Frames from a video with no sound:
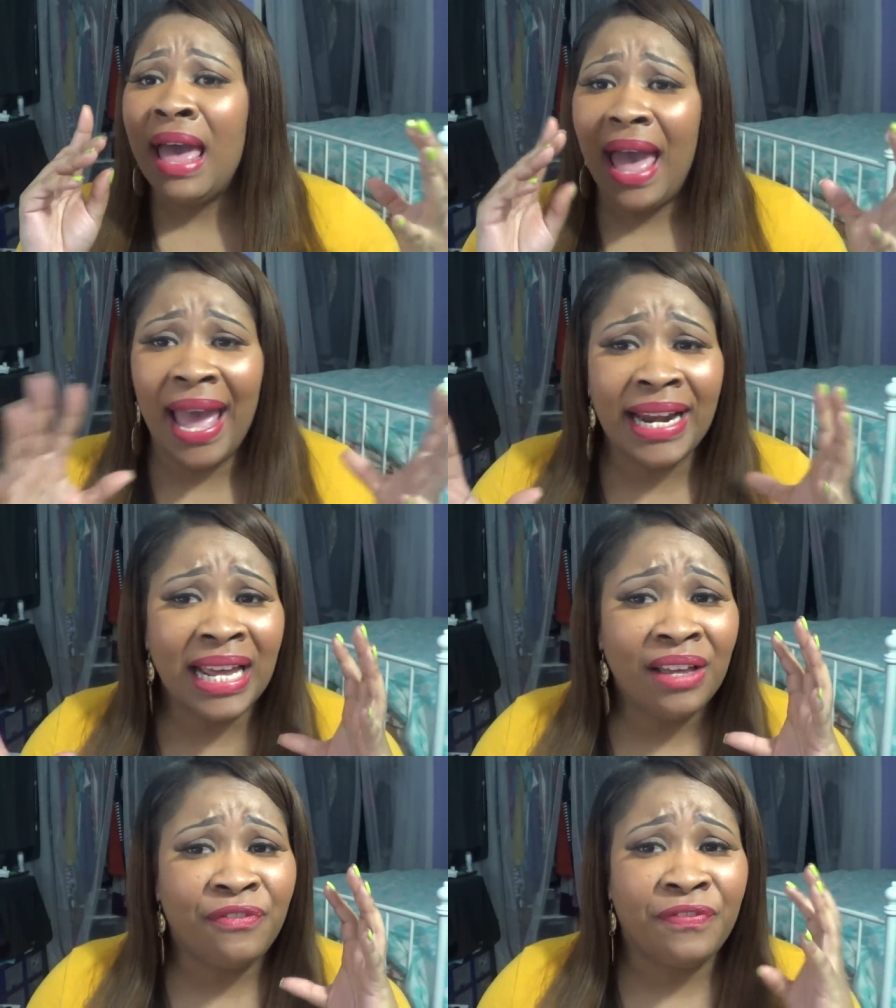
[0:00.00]

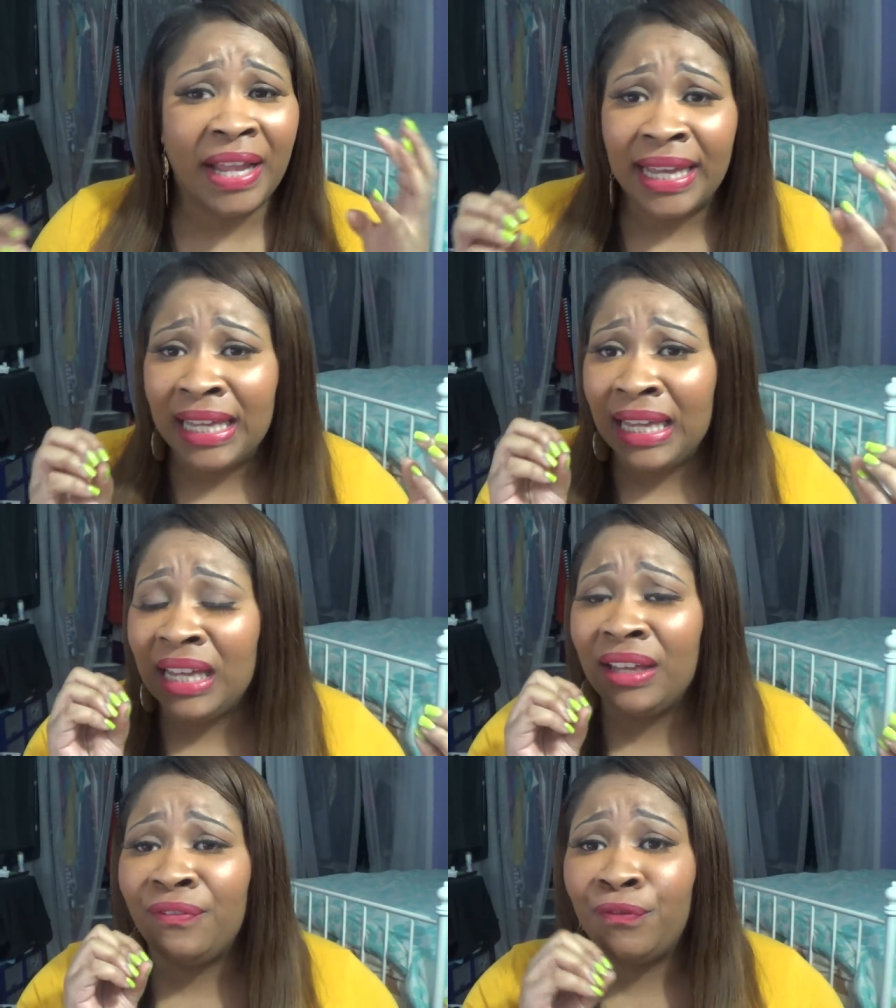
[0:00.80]
any
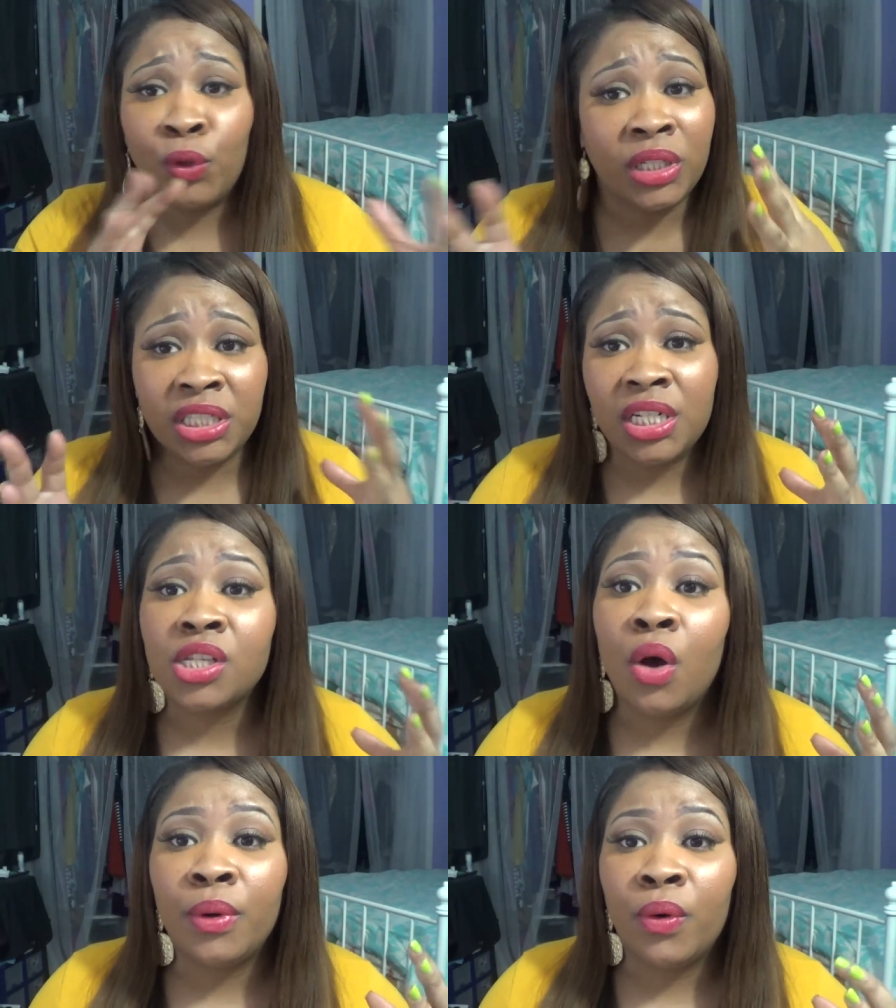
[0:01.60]
flaky foolishness
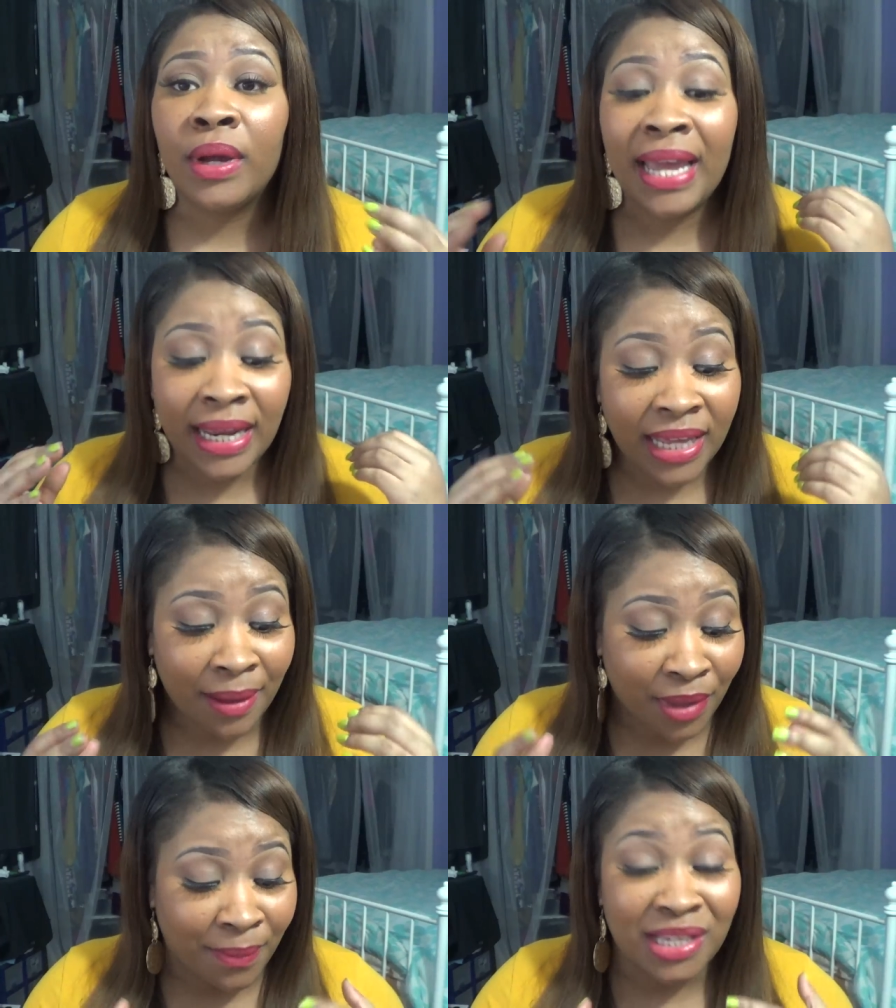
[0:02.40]
going on, Candy
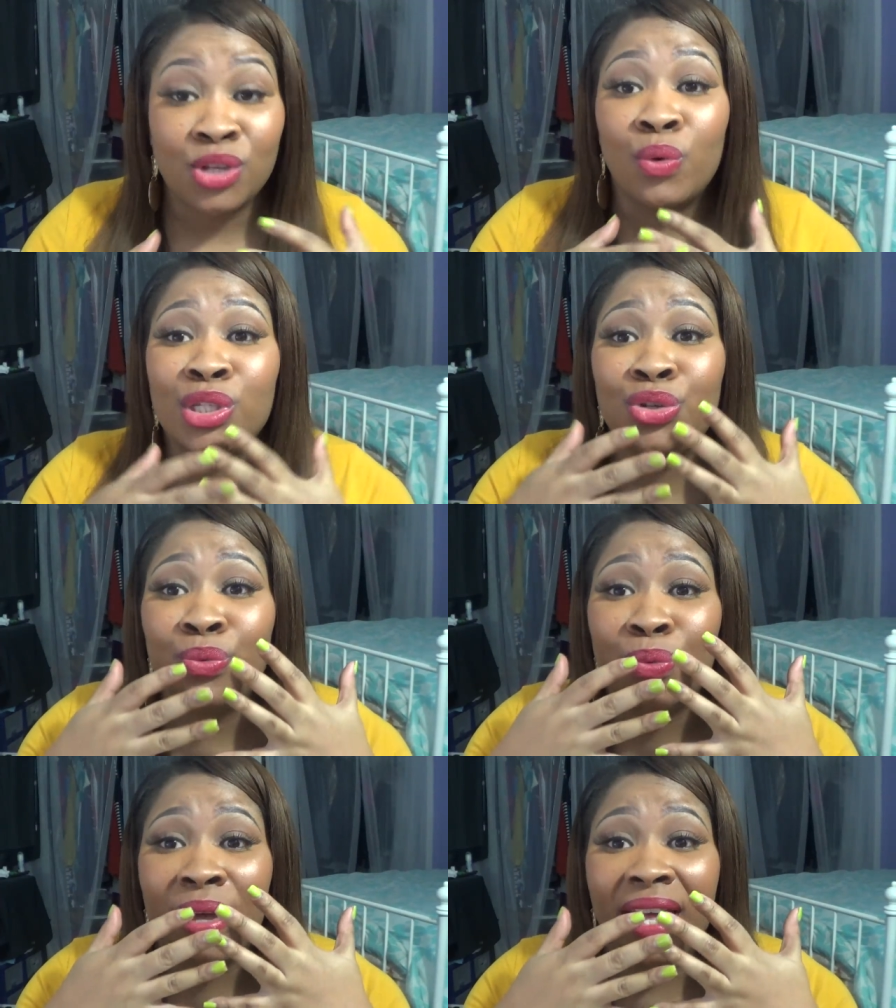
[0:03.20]
Yum Yum is going
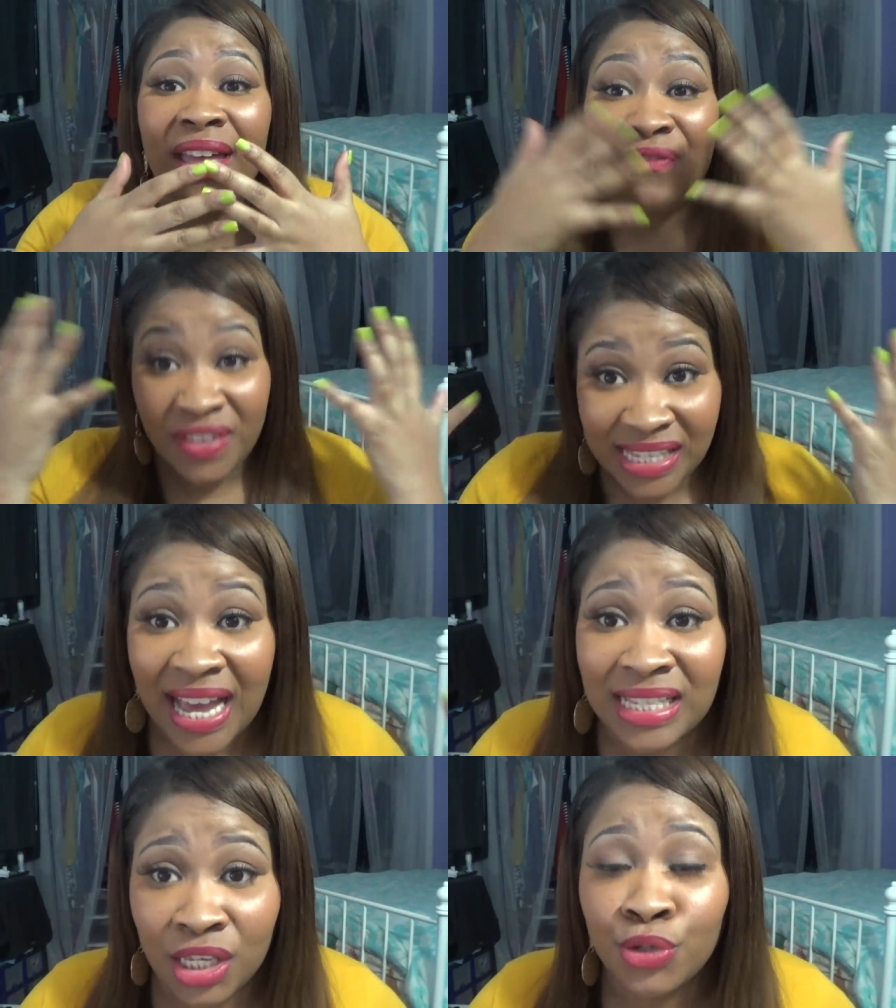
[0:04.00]
to
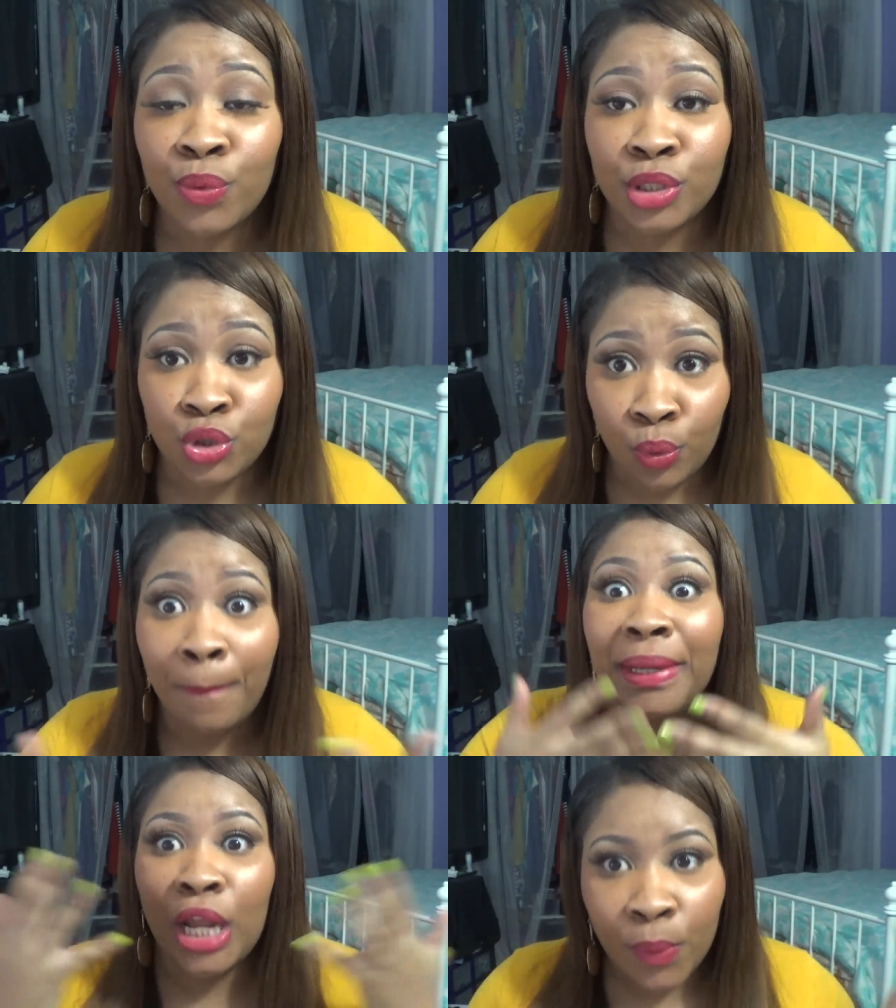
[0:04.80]
emphasize it. It's going to
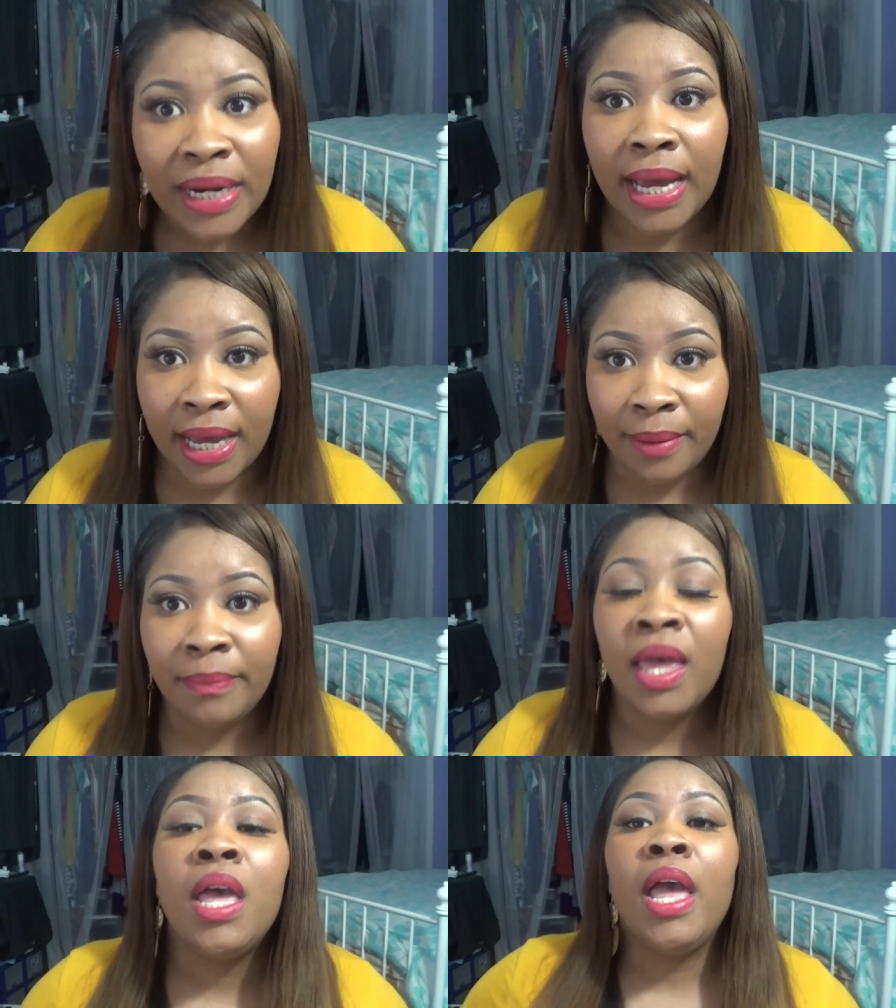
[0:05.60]
blow it up
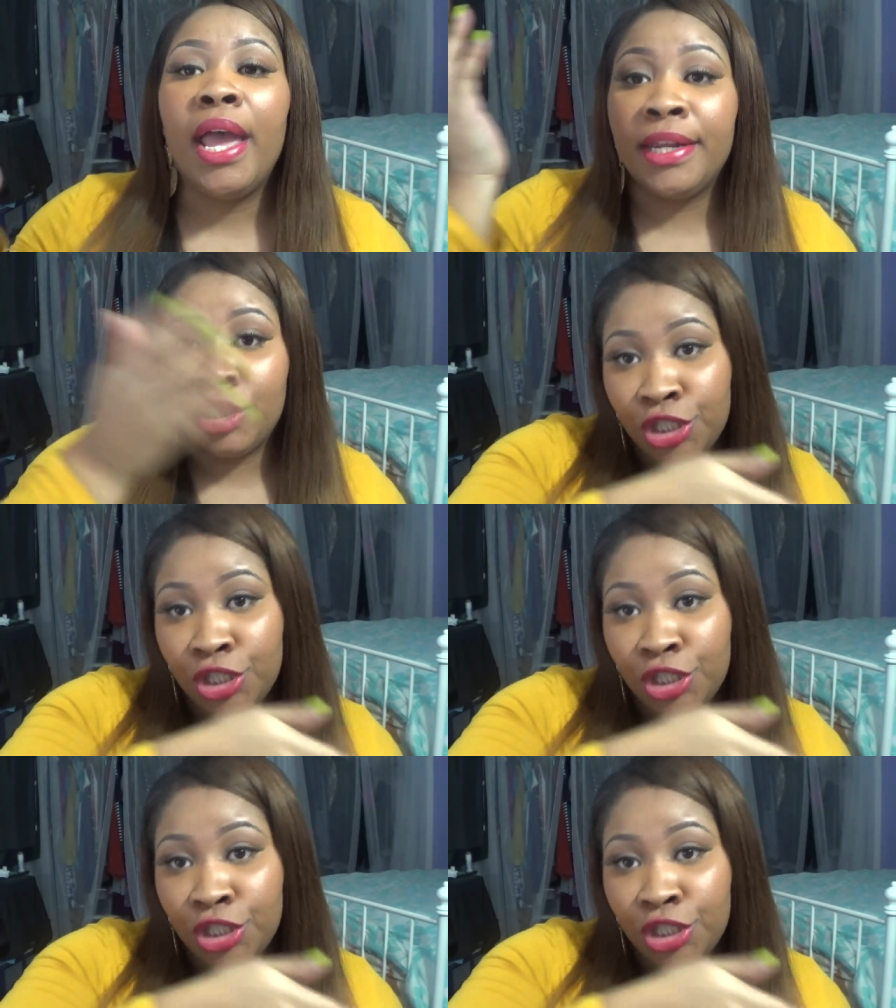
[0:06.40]
and